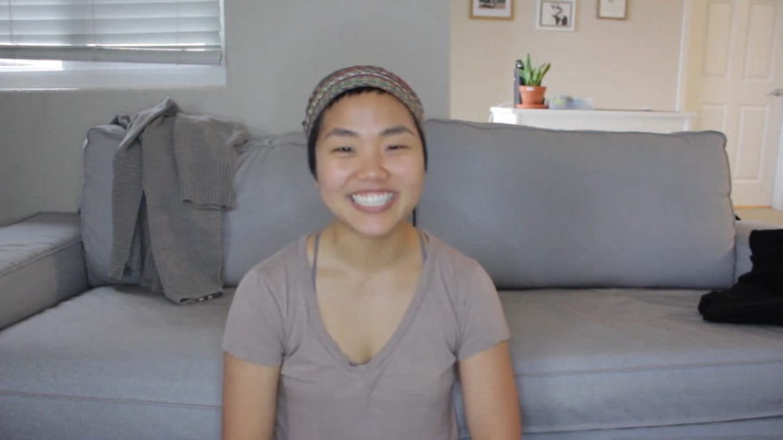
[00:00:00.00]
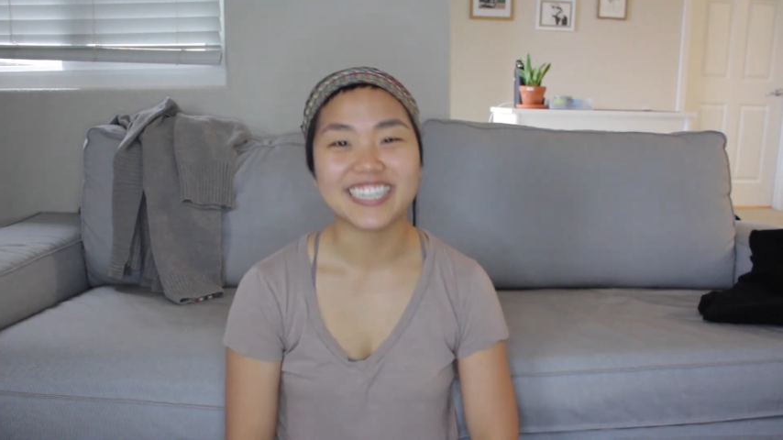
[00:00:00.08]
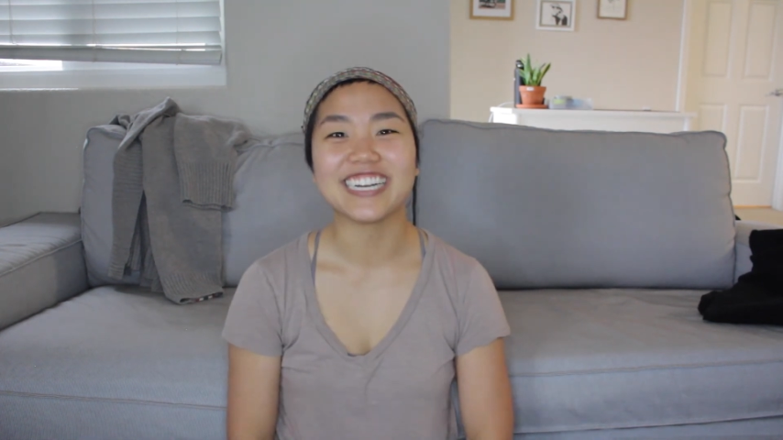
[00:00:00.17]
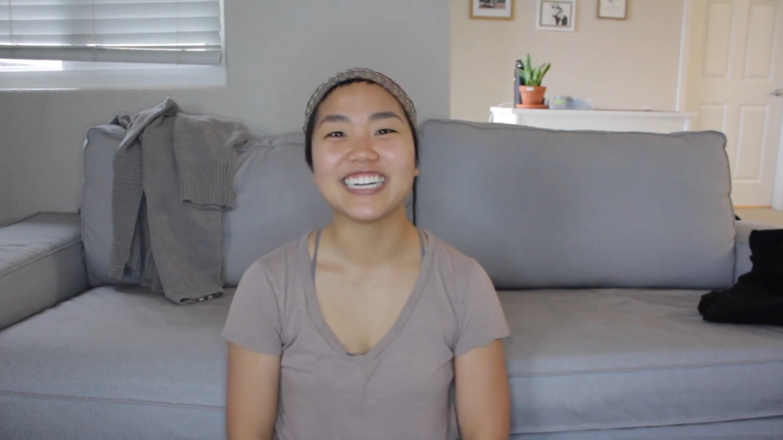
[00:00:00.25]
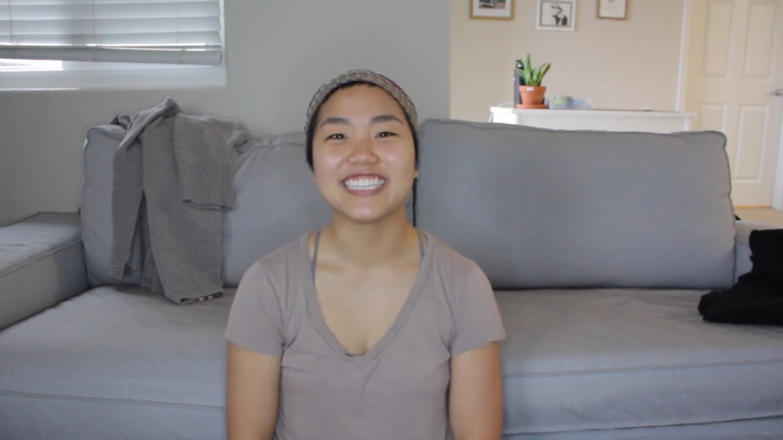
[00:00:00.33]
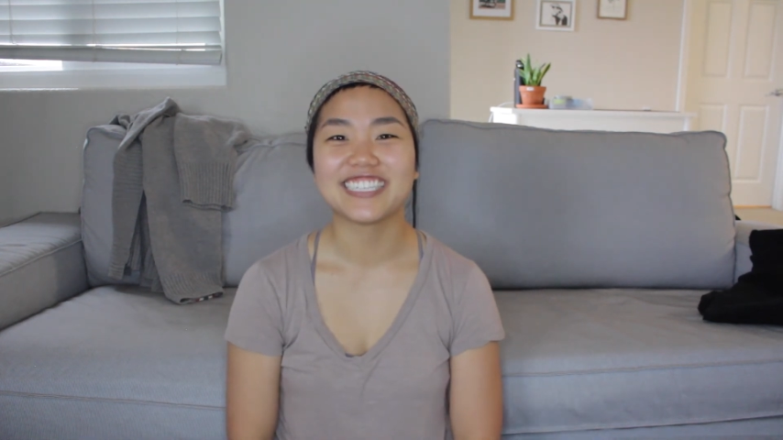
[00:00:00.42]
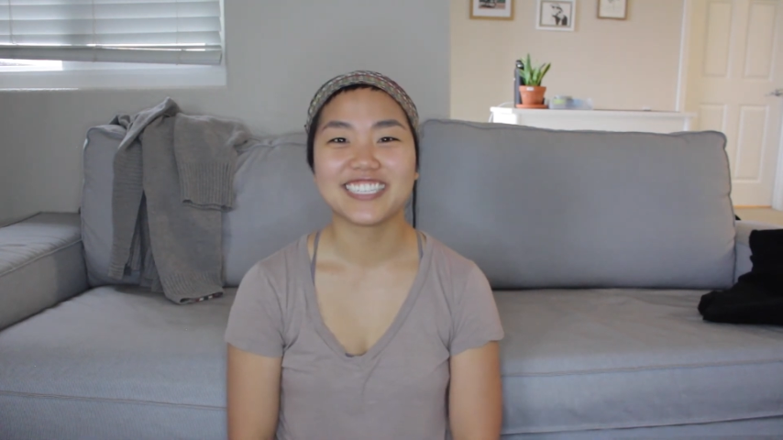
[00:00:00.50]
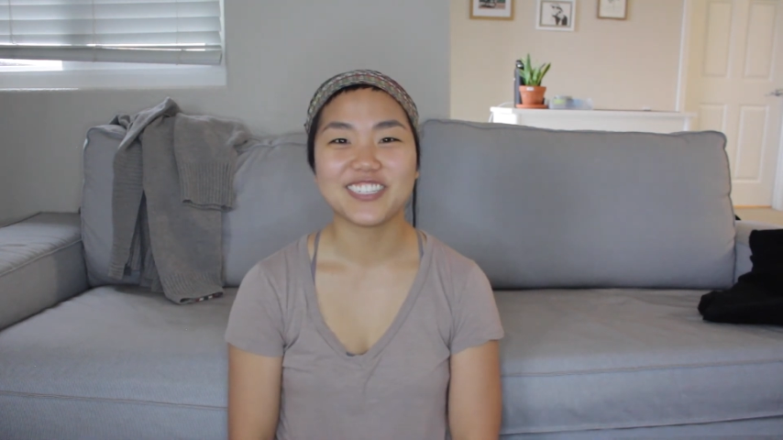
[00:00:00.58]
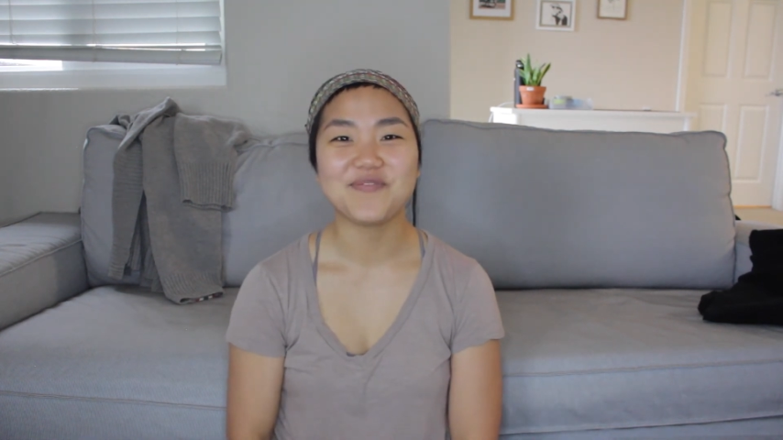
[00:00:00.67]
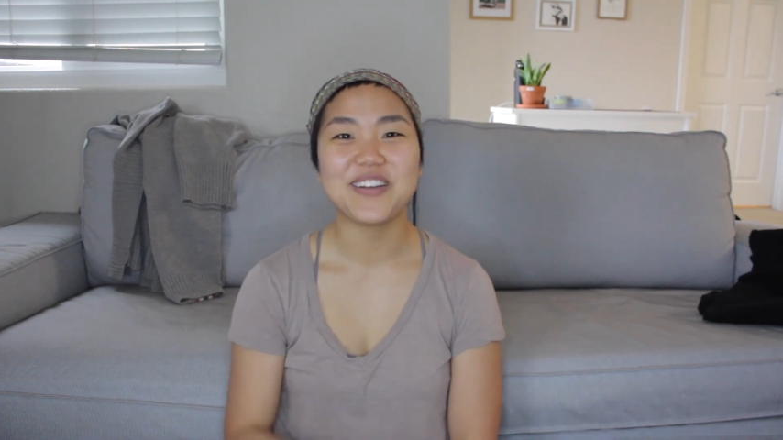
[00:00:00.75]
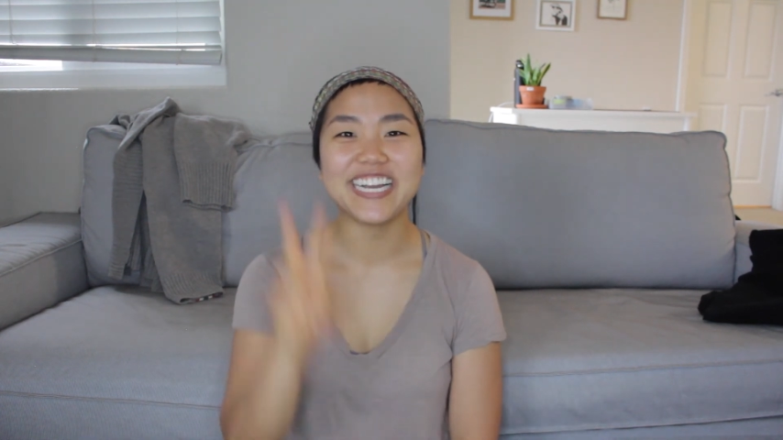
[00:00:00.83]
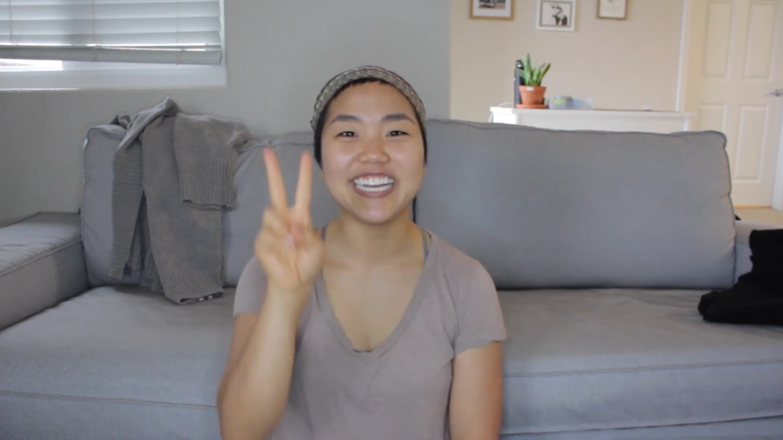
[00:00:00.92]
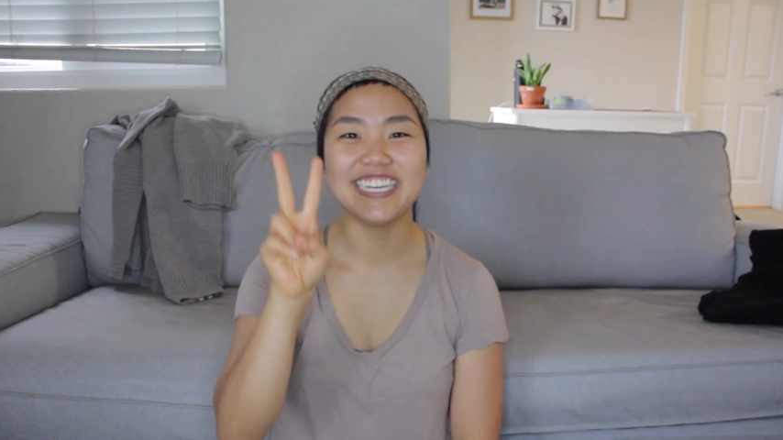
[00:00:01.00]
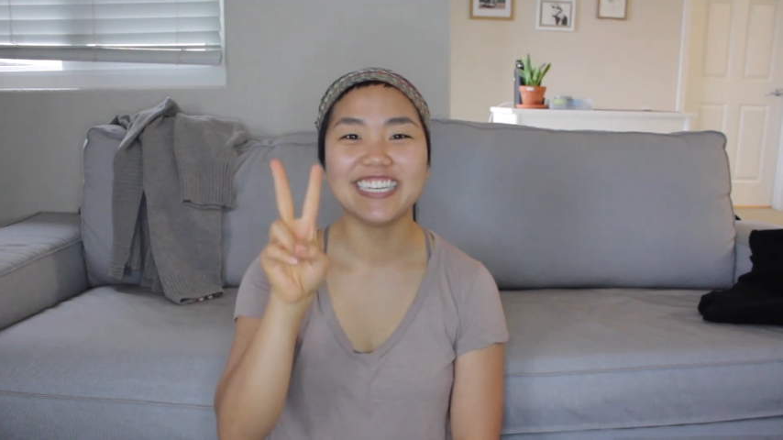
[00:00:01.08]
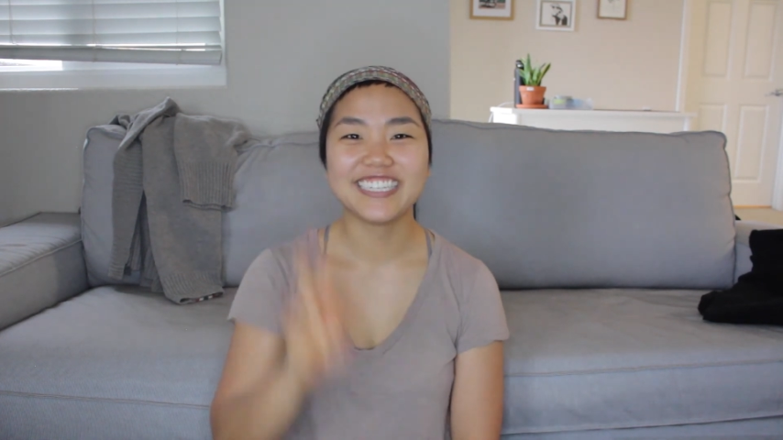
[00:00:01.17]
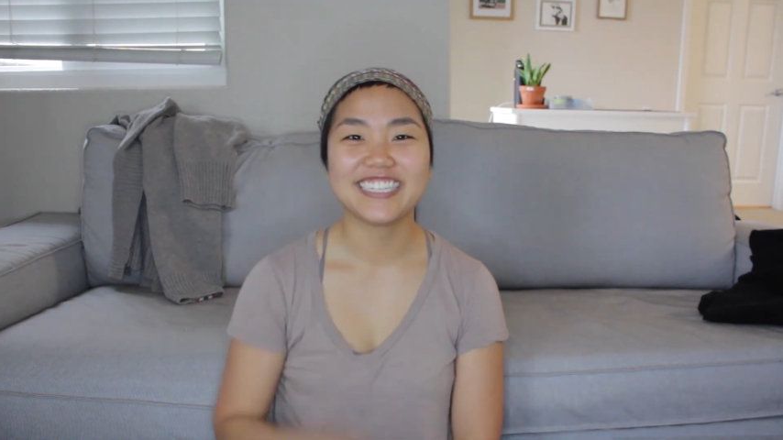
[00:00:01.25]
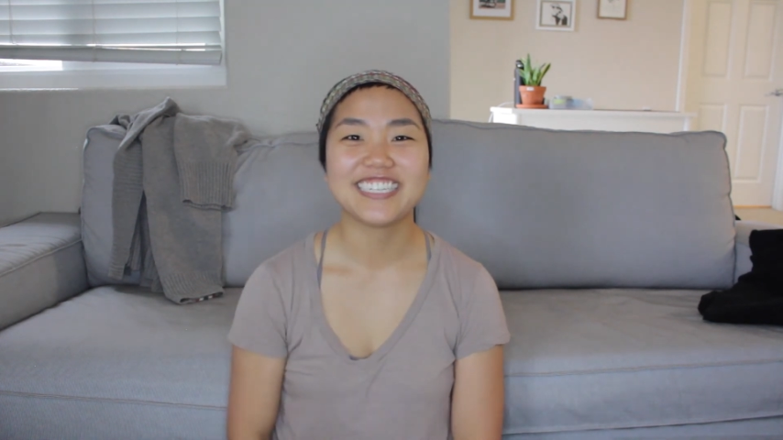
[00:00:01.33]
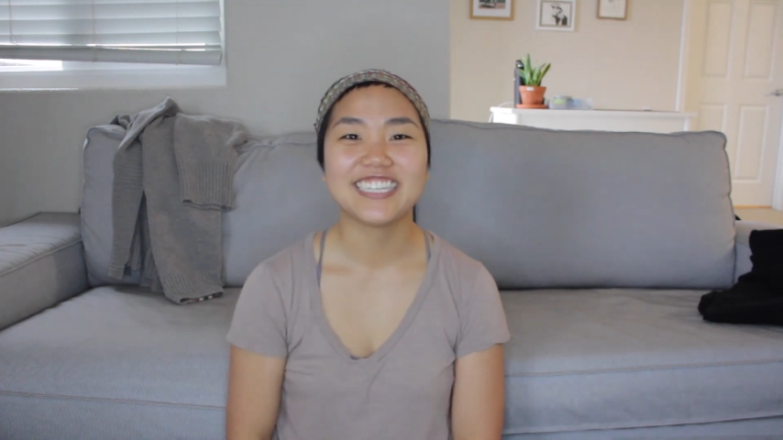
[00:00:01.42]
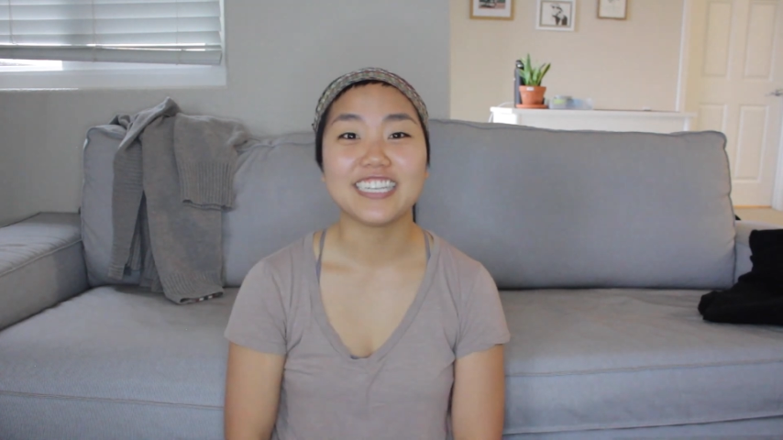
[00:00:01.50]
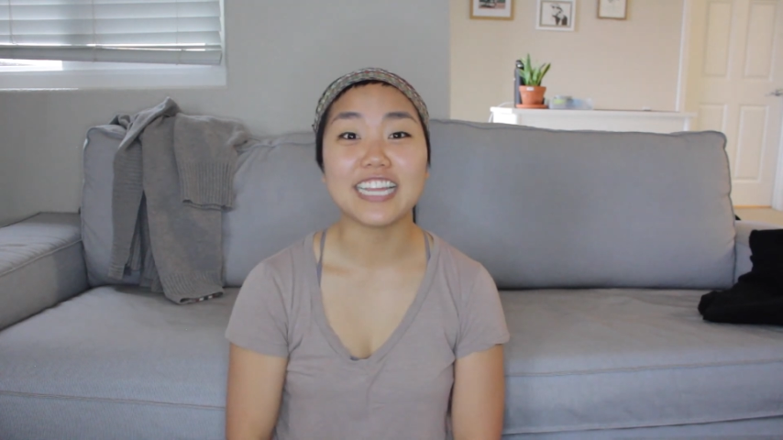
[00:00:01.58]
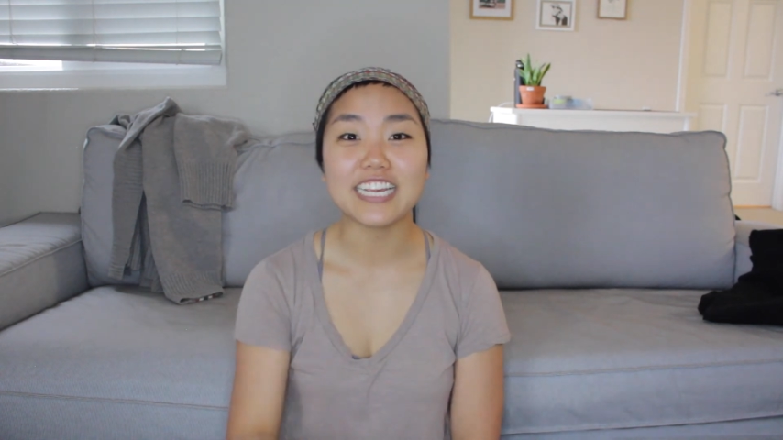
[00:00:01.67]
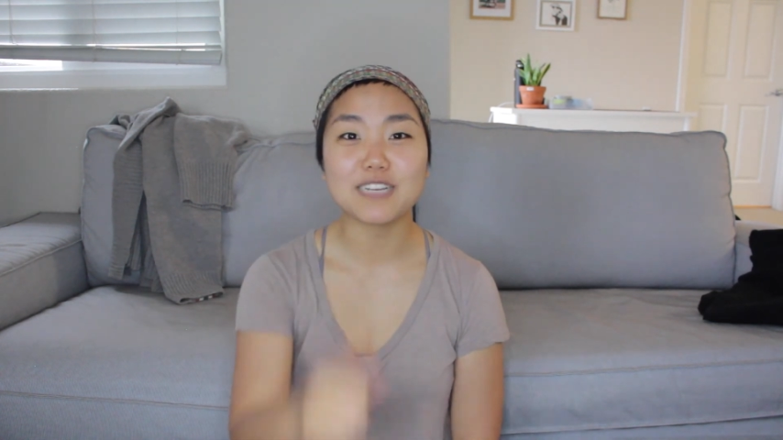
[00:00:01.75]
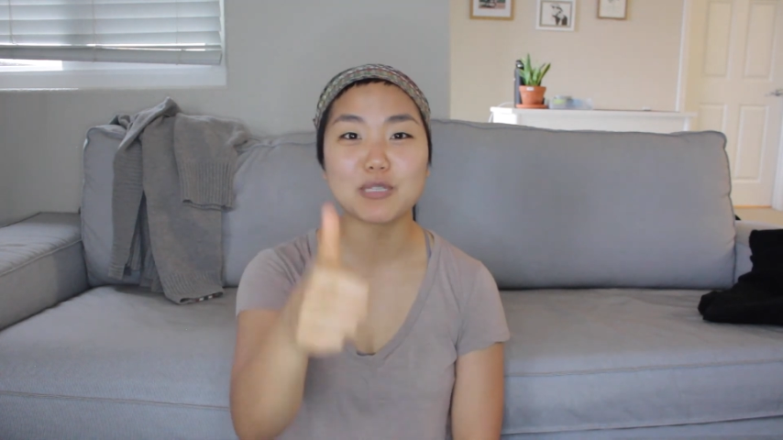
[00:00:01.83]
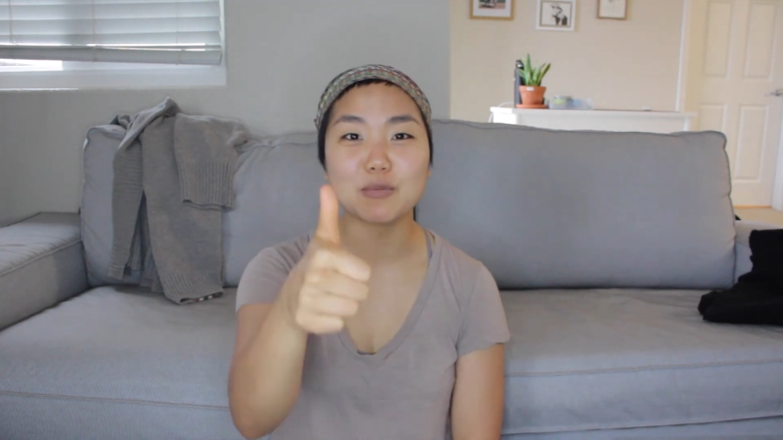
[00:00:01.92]
Alright, bye!
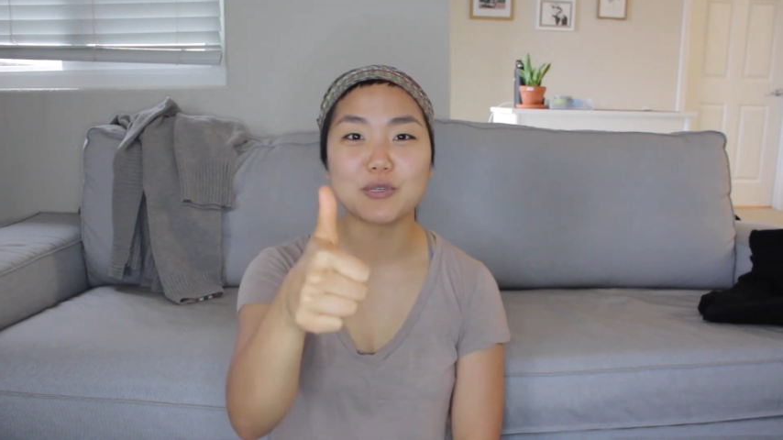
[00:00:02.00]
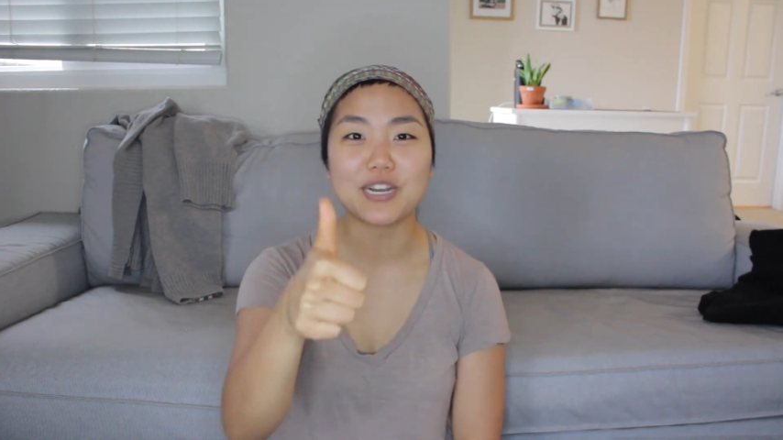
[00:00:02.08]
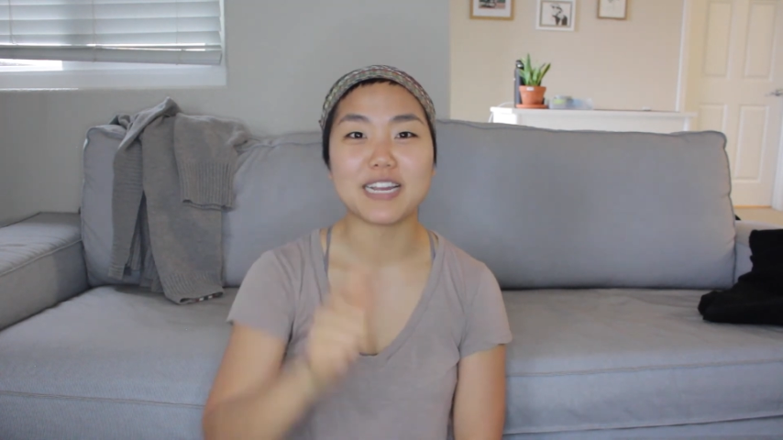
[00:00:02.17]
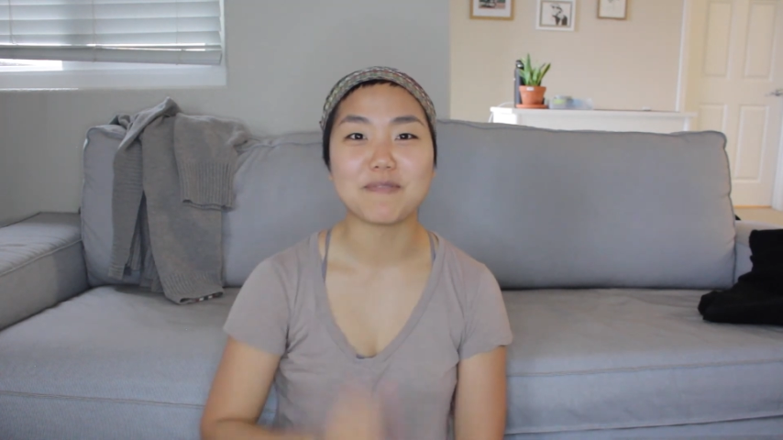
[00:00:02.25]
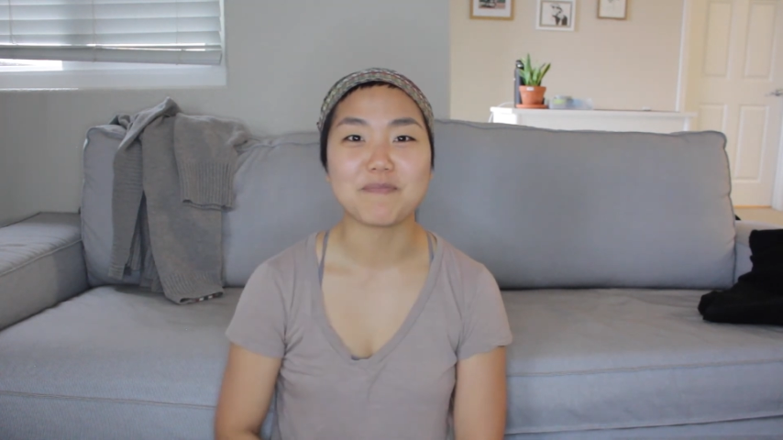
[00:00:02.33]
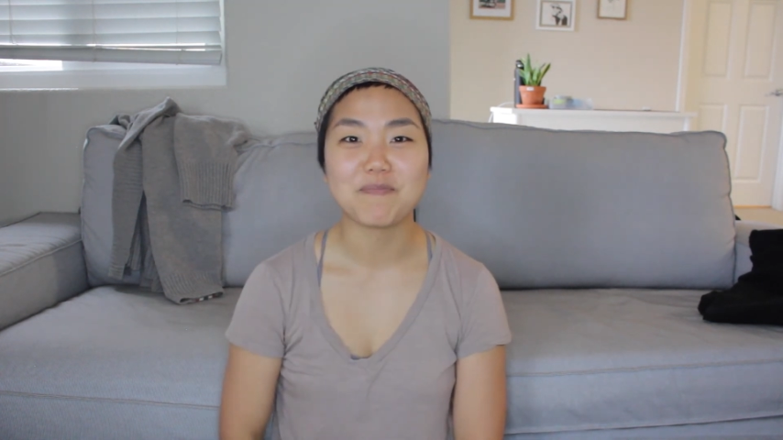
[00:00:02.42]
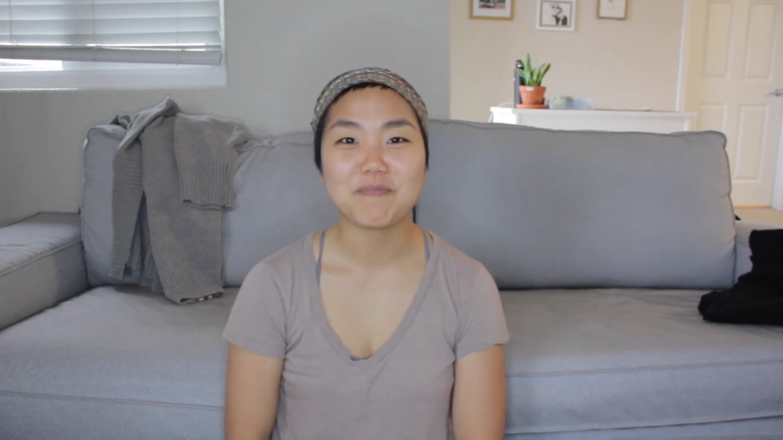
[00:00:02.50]
Like and subscribe!